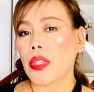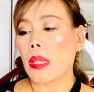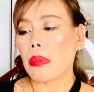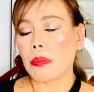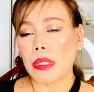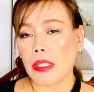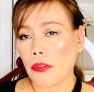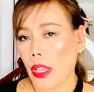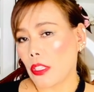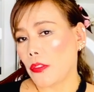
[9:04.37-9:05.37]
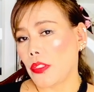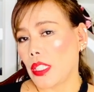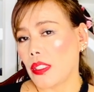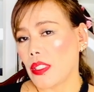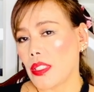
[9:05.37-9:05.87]
I'm a big fan of
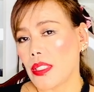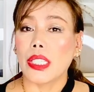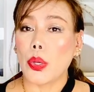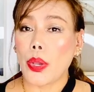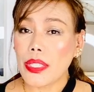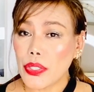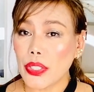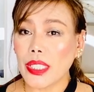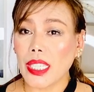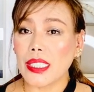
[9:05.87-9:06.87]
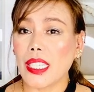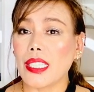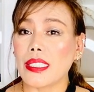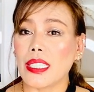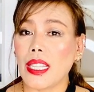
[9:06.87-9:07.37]
this. The question I
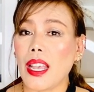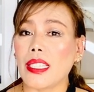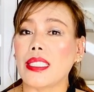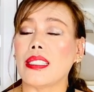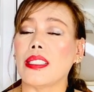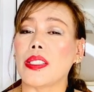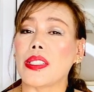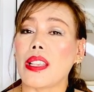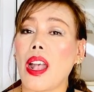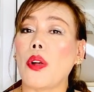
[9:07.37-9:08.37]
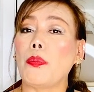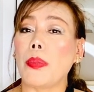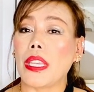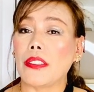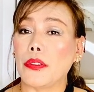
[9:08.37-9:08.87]
get a lot is how
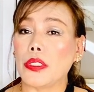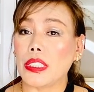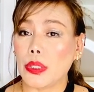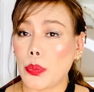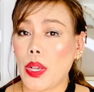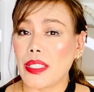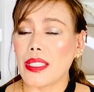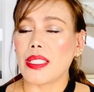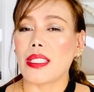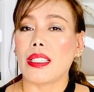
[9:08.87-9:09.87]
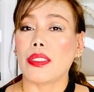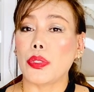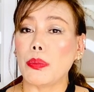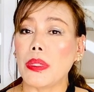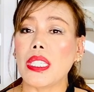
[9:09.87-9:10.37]
painful it was.
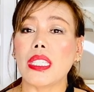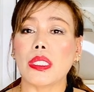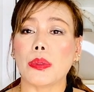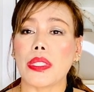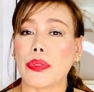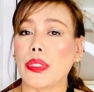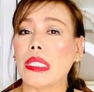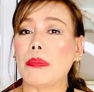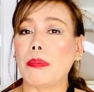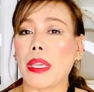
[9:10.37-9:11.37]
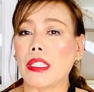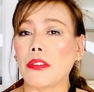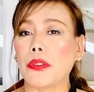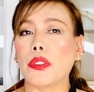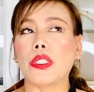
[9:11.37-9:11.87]
To me, it was really
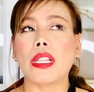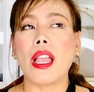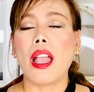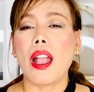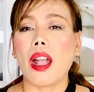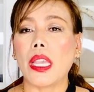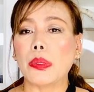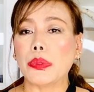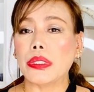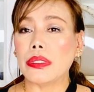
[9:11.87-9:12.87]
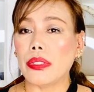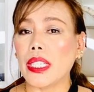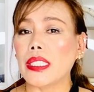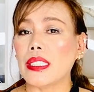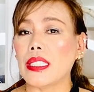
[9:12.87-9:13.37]
painful. I would
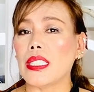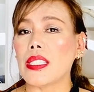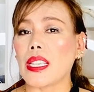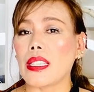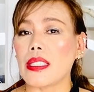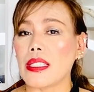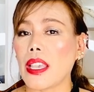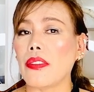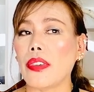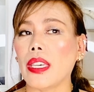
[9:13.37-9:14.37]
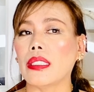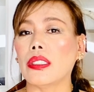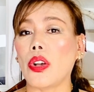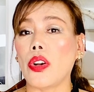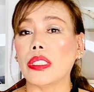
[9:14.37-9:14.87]
rate this a
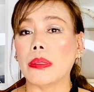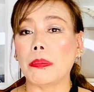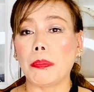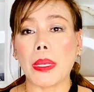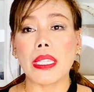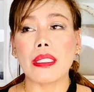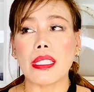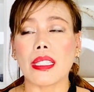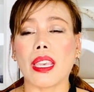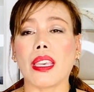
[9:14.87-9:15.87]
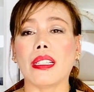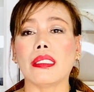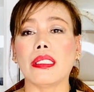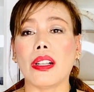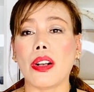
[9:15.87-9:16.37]
7 on a pain
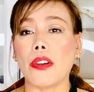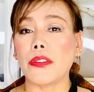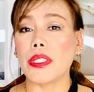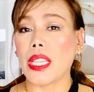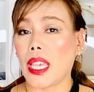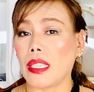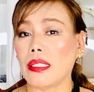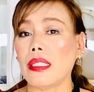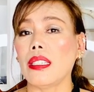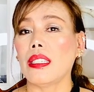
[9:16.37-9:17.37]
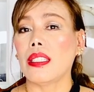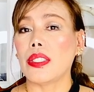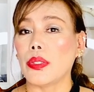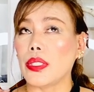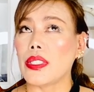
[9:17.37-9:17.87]
scale of 10.
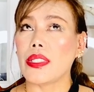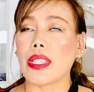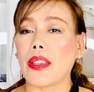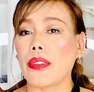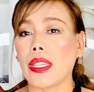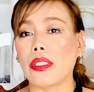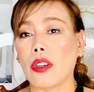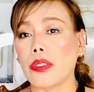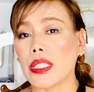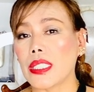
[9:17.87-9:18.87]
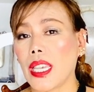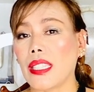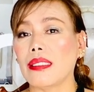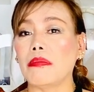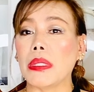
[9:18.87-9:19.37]
So it's 7 over
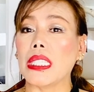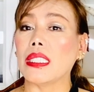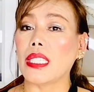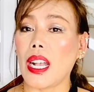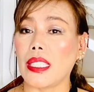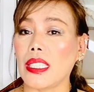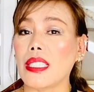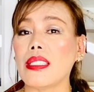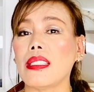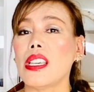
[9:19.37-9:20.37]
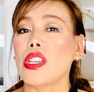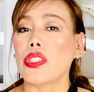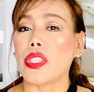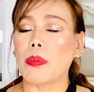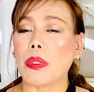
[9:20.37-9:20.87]
10 being the highest,
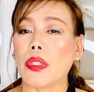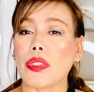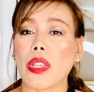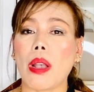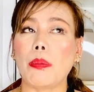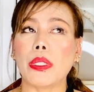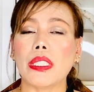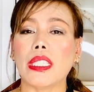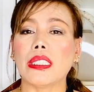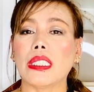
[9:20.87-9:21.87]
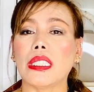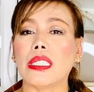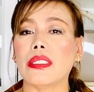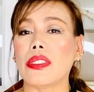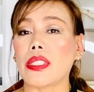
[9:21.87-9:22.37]
just because upper
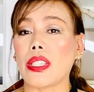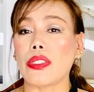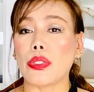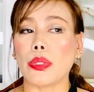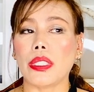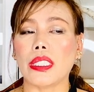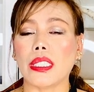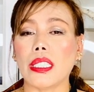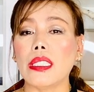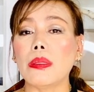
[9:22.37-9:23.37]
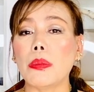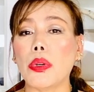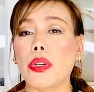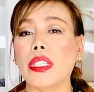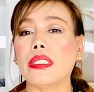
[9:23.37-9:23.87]
cartilage tends to hurt a little
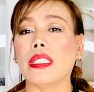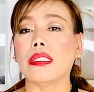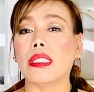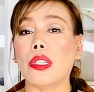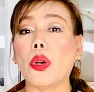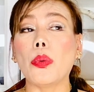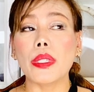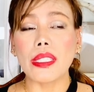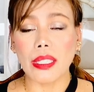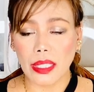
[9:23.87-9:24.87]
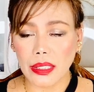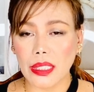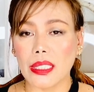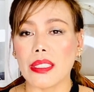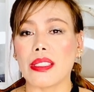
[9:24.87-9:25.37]
more than the lower
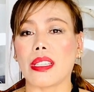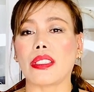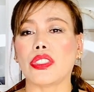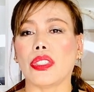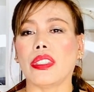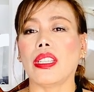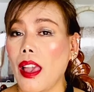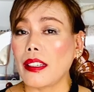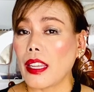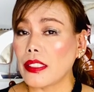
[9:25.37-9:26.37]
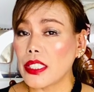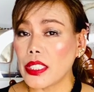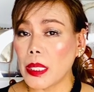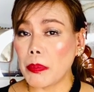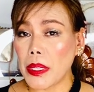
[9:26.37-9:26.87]
cartilage section. Another
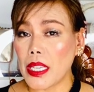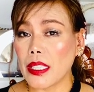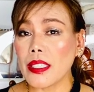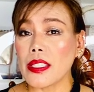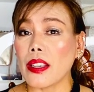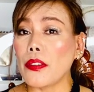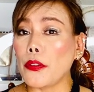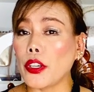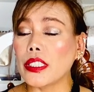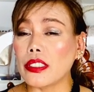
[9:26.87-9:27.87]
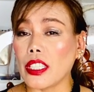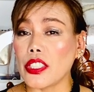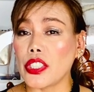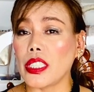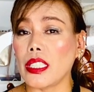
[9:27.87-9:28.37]
tip is avoid
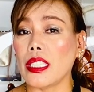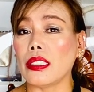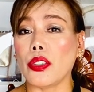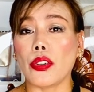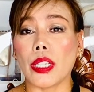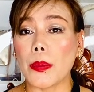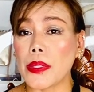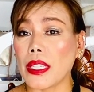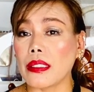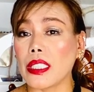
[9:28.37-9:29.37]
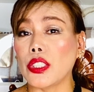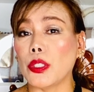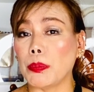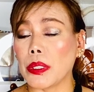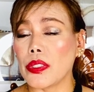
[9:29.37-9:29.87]
touching it or upsetting
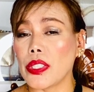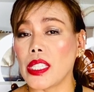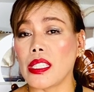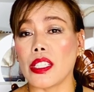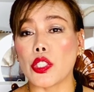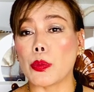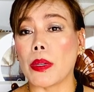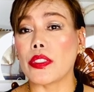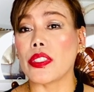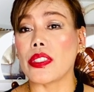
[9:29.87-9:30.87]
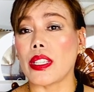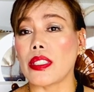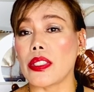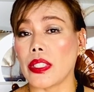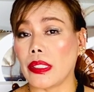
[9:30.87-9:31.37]
your piercing as much as
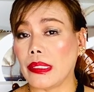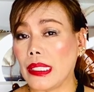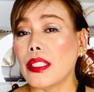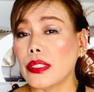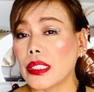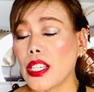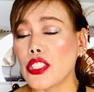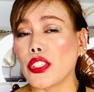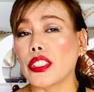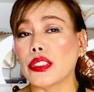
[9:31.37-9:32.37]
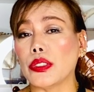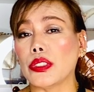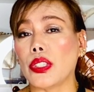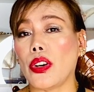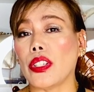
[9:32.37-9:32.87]
necessary. Irritation
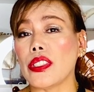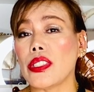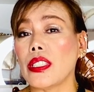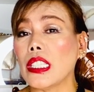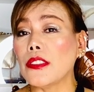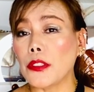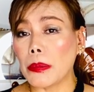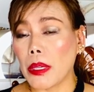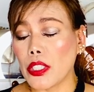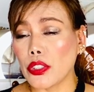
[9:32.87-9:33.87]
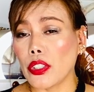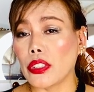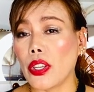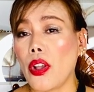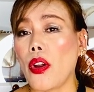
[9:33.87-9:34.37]
could cause
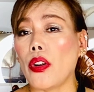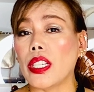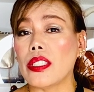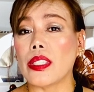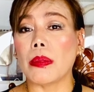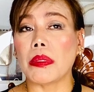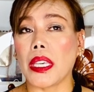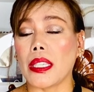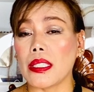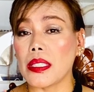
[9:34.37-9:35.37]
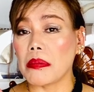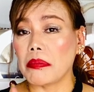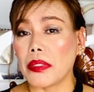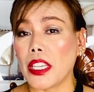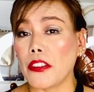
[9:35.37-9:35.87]
inflammation or in some case,
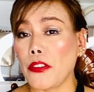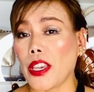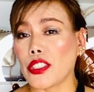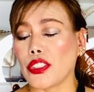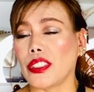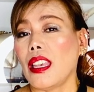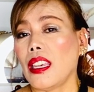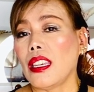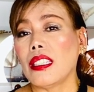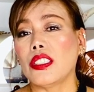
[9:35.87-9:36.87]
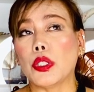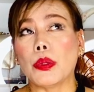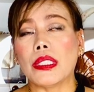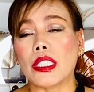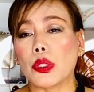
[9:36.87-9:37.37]
infection. And you
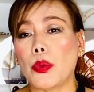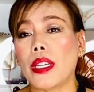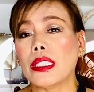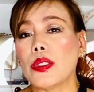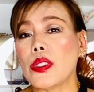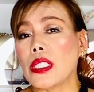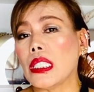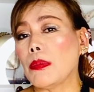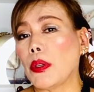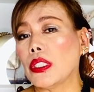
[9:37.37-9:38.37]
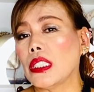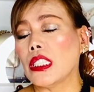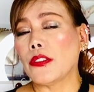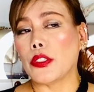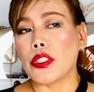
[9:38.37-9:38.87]
will not want to sleep on
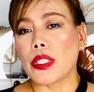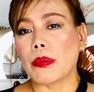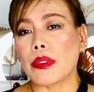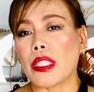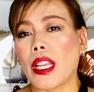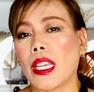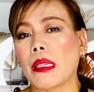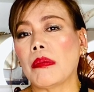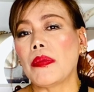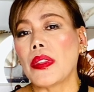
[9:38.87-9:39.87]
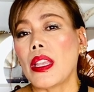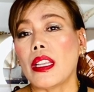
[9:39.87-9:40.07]
it for some time.